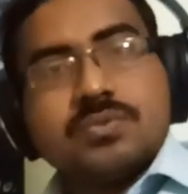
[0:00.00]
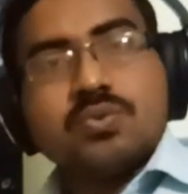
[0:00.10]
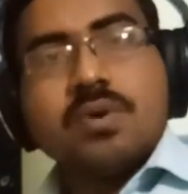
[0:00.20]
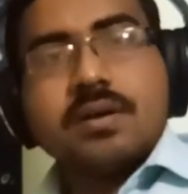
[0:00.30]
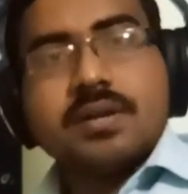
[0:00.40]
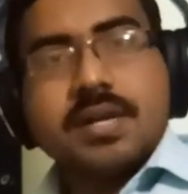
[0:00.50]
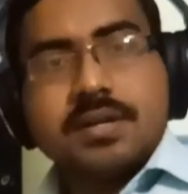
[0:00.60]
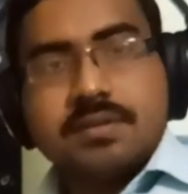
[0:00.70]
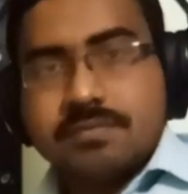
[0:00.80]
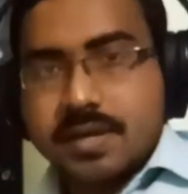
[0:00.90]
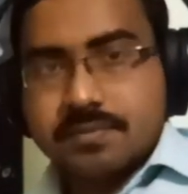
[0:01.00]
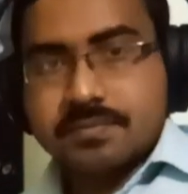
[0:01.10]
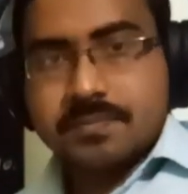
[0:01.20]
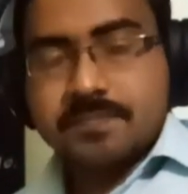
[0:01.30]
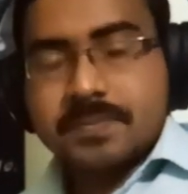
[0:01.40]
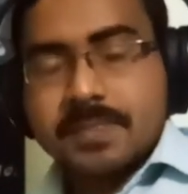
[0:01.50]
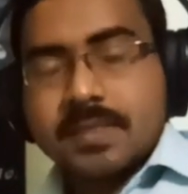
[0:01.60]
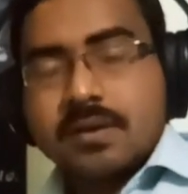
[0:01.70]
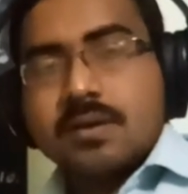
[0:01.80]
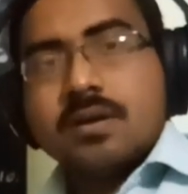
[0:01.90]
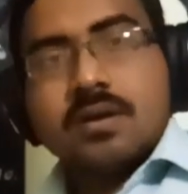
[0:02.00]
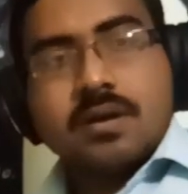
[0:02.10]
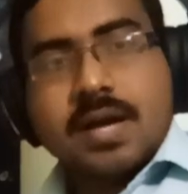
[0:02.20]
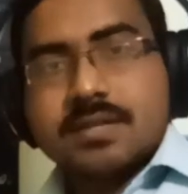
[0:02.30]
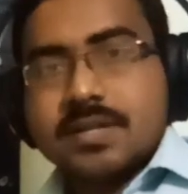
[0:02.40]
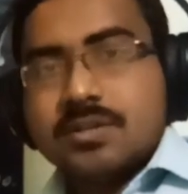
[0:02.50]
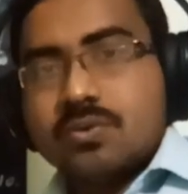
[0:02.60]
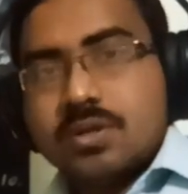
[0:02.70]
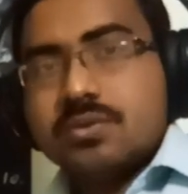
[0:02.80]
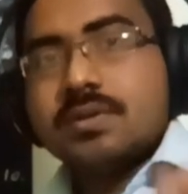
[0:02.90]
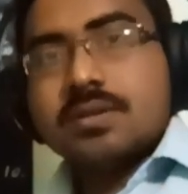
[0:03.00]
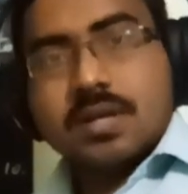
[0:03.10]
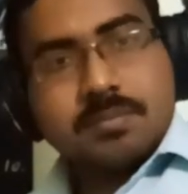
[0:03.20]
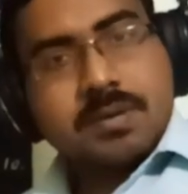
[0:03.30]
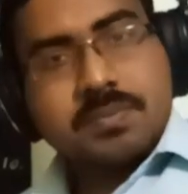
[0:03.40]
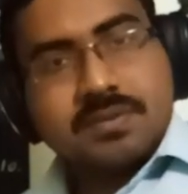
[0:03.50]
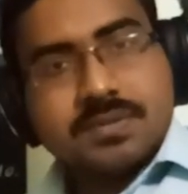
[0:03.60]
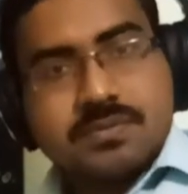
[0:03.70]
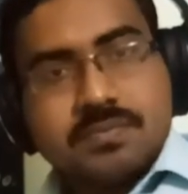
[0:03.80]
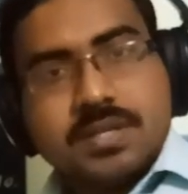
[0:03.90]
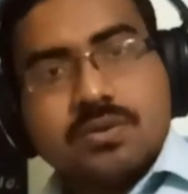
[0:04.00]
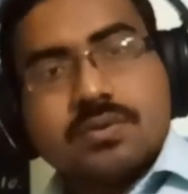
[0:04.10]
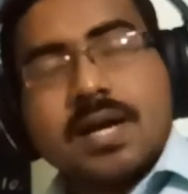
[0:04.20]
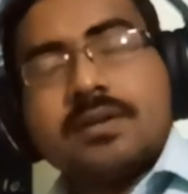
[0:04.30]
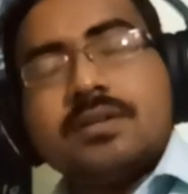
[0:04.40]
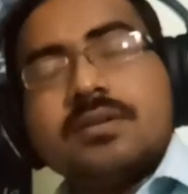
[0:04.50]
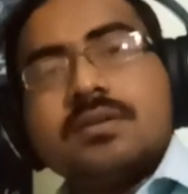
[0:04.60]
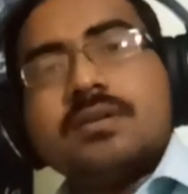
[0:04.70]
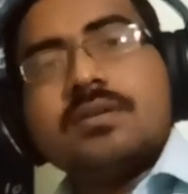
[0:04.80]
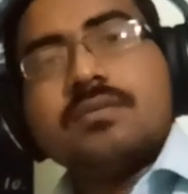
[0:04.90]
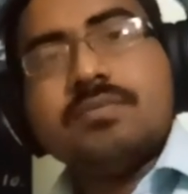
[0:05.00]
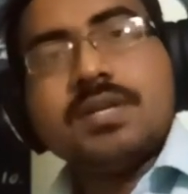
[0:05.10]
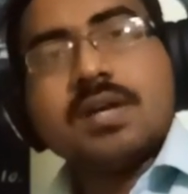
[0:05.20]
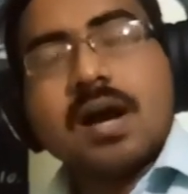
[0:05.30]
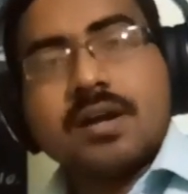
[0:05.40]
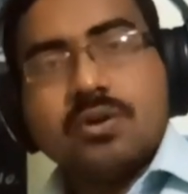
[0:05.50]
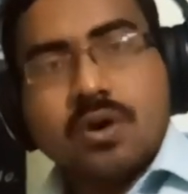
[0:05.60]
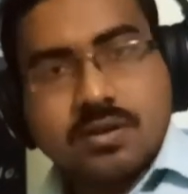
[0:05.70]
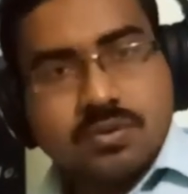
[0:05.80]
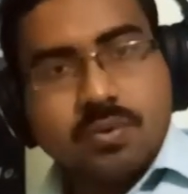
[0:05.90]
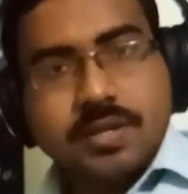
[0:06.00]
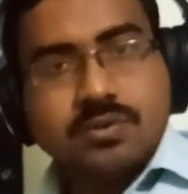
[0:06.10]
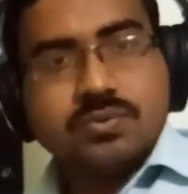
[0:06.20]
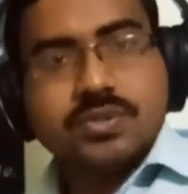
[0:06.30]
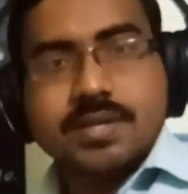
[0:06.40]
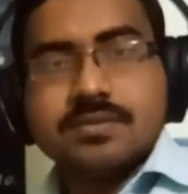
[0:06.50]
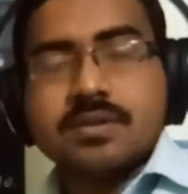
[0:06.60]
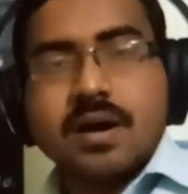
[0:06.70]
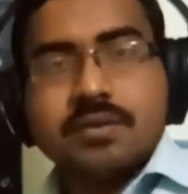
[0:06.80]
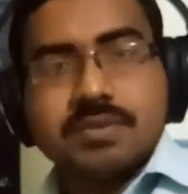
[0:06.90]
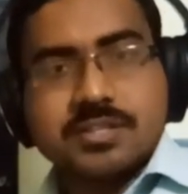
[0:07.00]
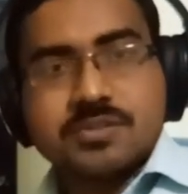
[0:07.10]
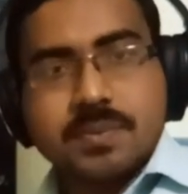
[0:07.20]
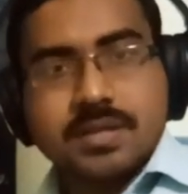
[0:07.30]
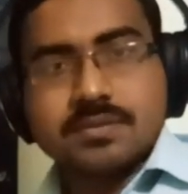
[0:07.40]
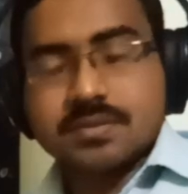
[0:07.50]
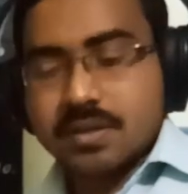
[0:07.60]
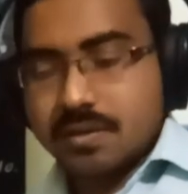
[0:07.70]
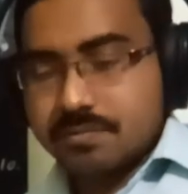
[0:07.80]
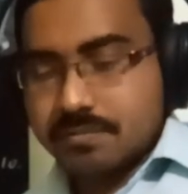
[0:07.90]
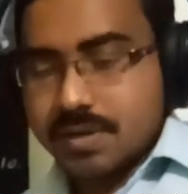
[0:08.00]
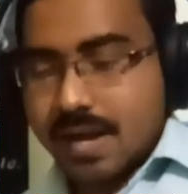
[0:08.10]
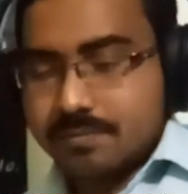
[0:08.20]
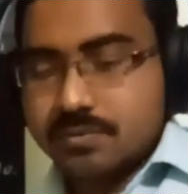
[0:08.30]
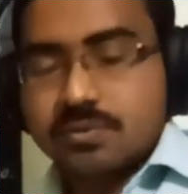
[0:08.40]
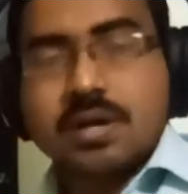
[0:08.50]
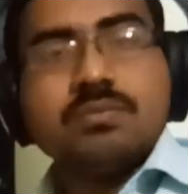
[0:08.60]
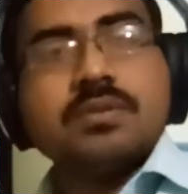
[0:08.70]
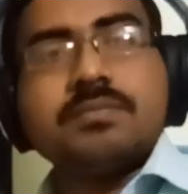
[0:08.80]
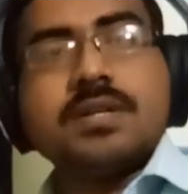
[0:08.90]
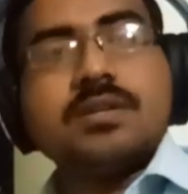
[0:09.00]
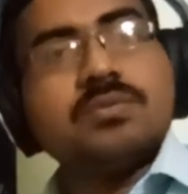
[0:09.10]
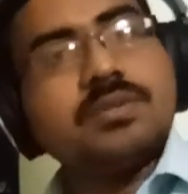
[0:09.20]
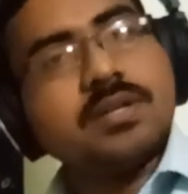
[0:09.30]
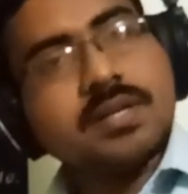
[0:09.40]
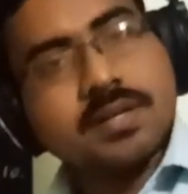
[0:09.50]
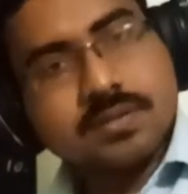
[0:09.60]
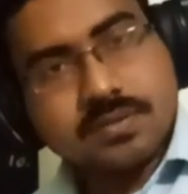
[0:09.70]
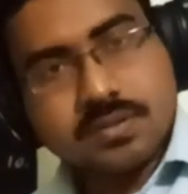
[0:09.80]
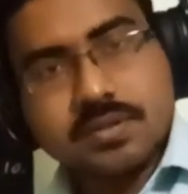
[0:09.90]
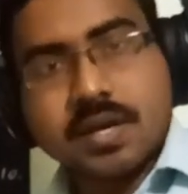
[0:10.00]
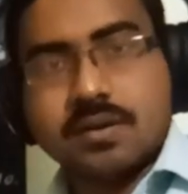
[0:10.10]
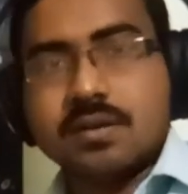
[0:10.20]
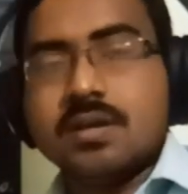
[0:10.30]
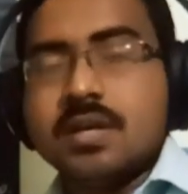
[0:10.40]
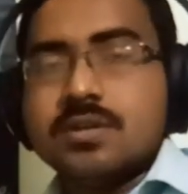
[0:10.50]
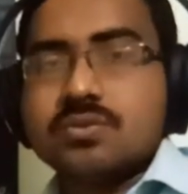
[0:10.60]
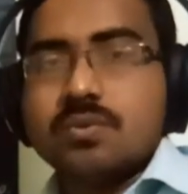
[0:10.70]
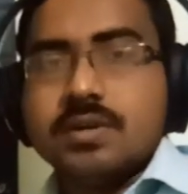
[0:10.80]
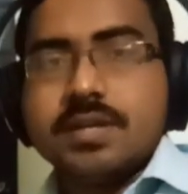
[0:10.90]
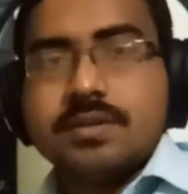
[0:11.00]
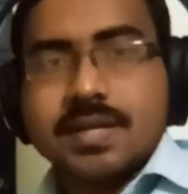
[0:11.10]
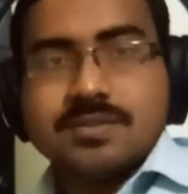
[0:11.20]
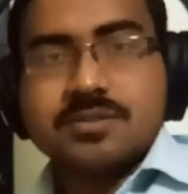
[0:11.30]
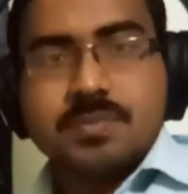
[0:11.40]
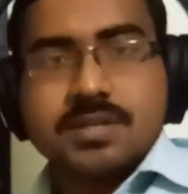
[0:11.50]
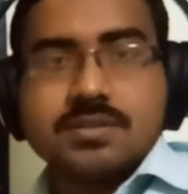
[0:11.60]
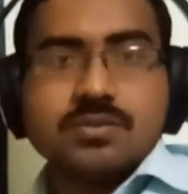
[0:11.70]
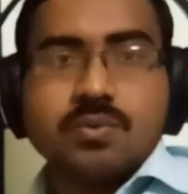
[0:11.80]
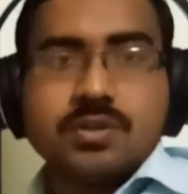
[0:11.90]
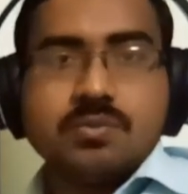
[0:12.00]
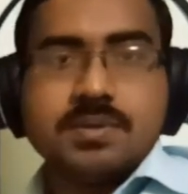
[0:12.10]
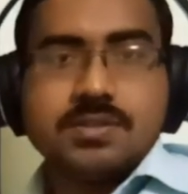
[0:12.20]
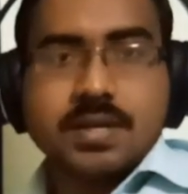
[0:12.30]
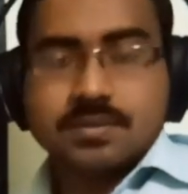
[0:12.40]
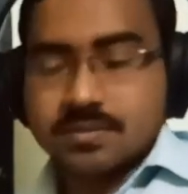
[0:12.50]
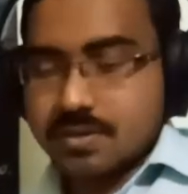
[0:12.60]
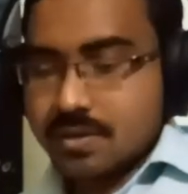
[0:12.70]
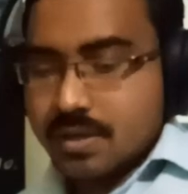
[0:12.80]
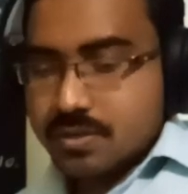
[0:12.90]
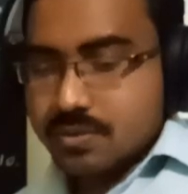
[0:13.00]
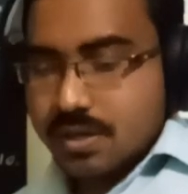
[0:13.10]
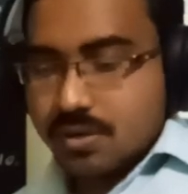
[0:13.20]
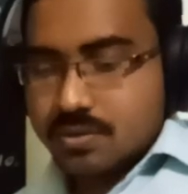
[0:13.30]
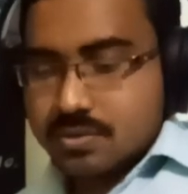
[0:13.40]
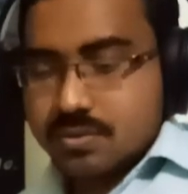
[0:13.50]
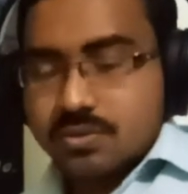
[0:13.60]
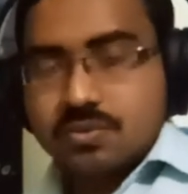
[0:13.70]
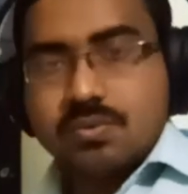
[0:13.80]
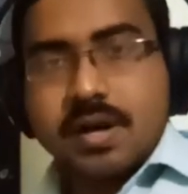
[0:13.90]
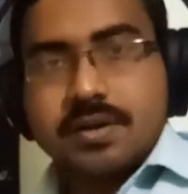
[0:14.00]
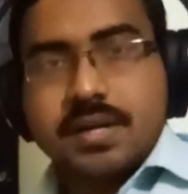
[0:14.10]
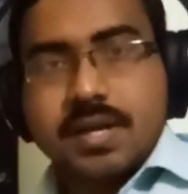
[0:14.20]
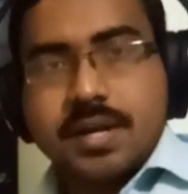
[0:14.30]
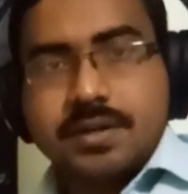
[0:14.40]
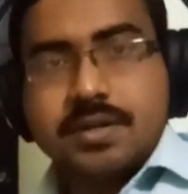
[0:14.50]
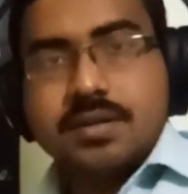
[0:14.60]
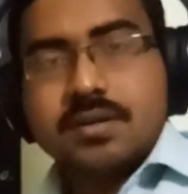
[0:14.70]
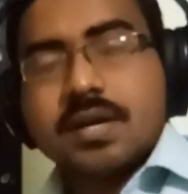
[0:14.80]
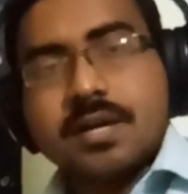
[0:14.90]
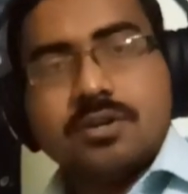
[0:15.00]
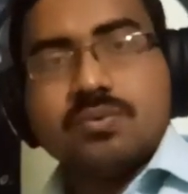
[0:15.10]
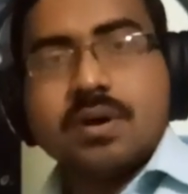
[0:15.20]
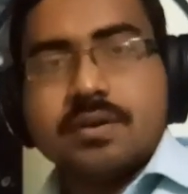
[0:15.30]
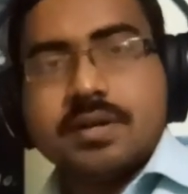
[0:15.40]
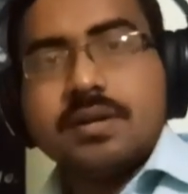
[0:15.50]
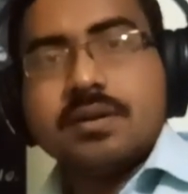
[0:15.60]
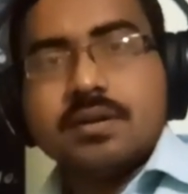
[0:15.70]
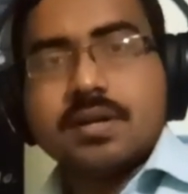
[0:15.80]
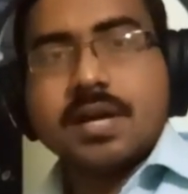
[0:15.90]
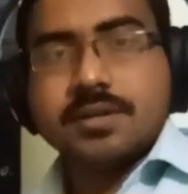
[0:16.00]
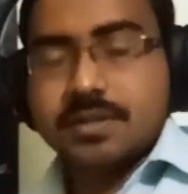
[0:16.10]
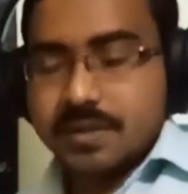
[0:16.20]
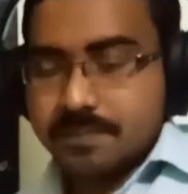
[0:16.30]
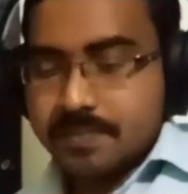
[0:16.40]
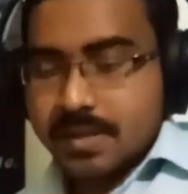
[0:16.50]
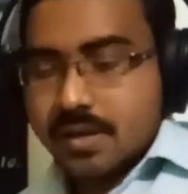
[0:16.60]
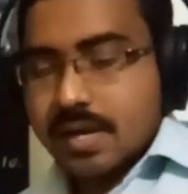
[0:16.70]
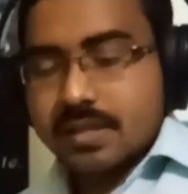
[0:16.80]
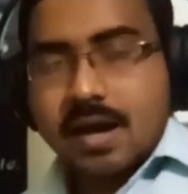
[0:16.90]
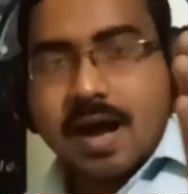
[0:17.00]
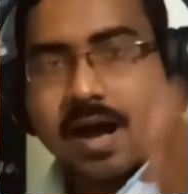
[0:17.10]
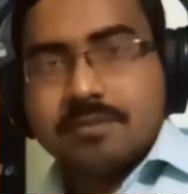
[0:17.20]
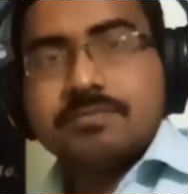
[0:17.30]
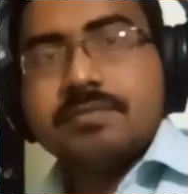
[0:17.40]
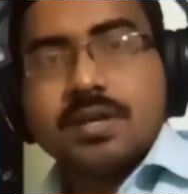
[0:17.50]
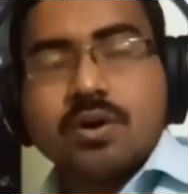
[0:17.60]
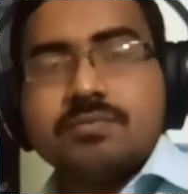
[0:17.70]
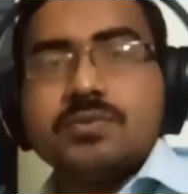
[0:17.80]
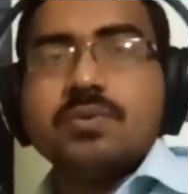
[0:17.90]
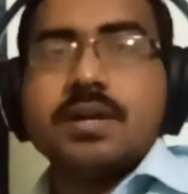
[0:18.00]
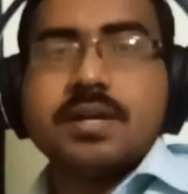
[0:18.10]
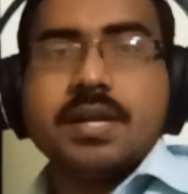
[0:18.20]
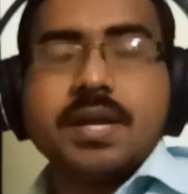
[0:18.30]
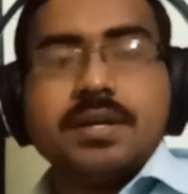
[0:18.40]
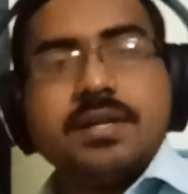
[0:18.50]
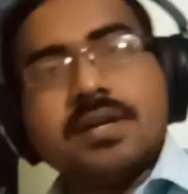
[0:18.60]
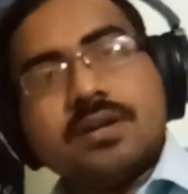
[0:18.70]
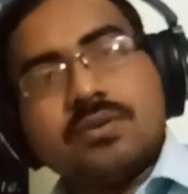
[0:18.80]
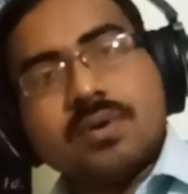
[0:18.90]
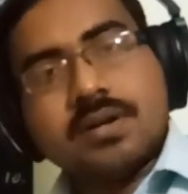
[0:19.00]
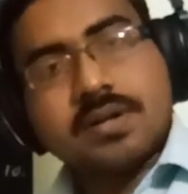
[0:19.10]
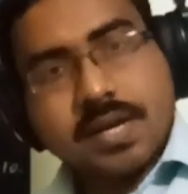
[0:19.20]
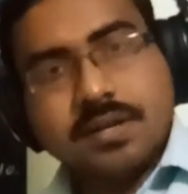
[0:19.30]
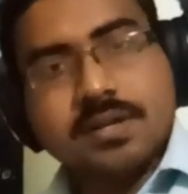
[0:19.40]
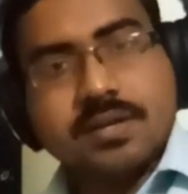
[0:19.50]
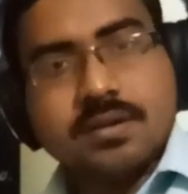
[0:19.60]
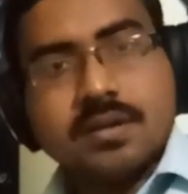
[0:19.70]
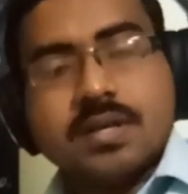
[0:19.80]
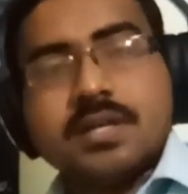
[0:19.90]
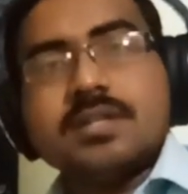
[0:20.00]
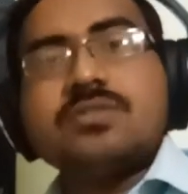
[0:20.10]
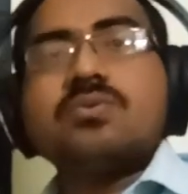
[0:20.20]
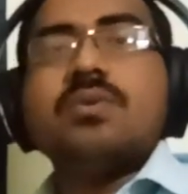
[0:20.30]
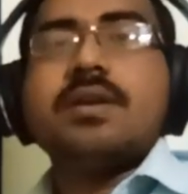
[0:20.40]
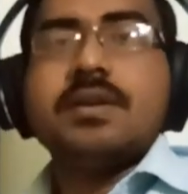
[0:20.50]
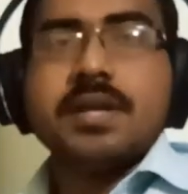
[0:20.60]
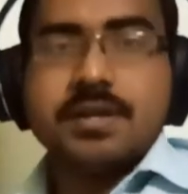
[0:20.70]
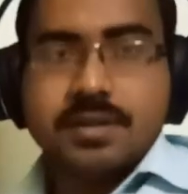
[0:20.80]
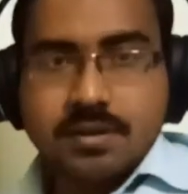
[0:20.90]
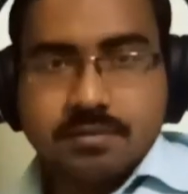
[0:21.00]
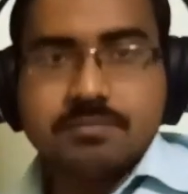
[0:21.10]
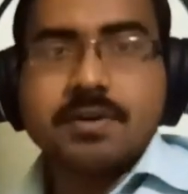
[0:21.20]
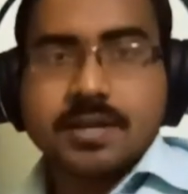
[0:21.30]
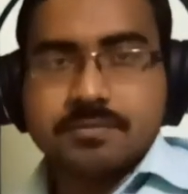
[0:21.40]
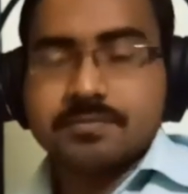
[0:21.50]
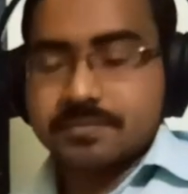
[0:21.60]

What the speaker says: 285. As I told you in my previous video that we are not going to change the hundreds place if we have to round the figure to the nearest 10. So only tens place is going to be changed. So here also 280 and 290. And the halfway of 280 and 290 is 285.